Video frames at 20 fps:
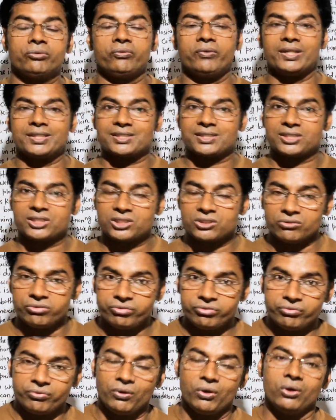First
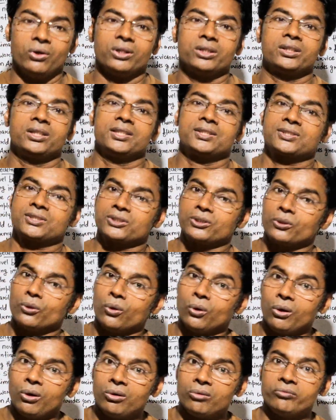of all, this
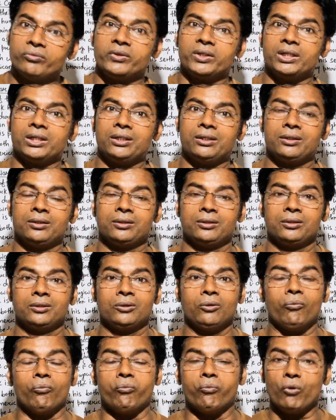novel
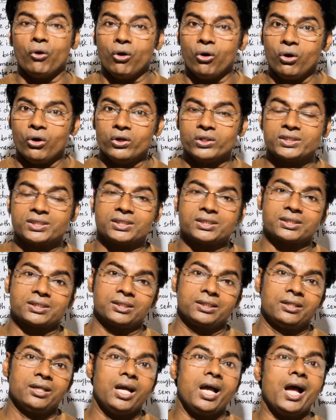
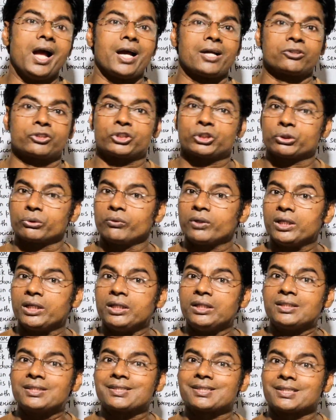was
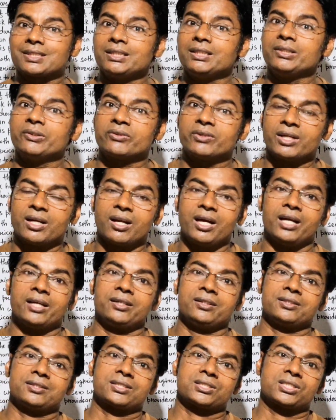actually
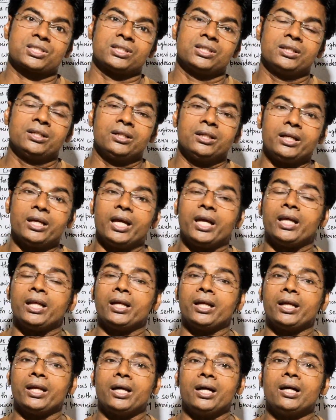serialized
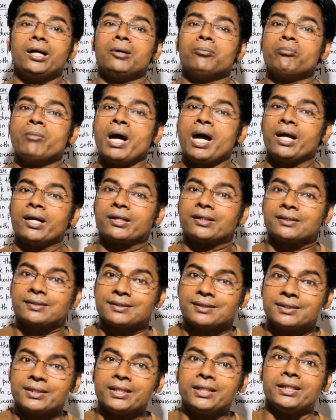in a
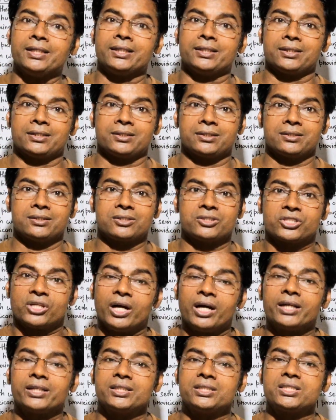magazine
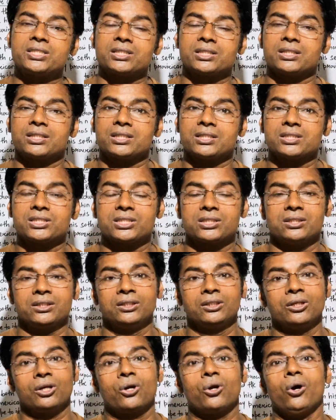titled
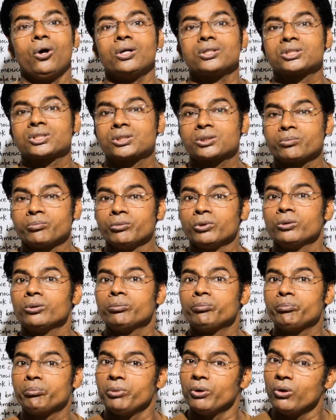
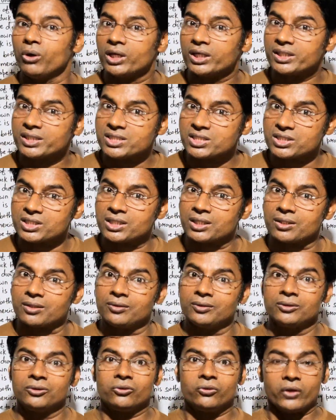Cosmopolitan
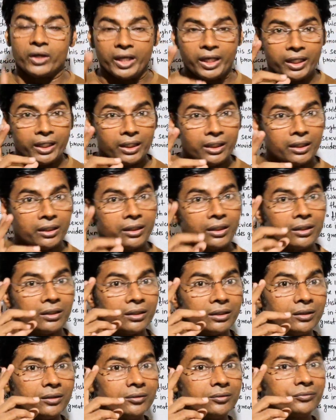in
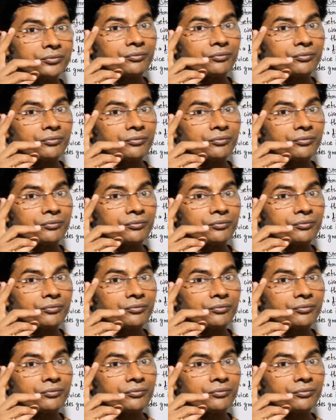the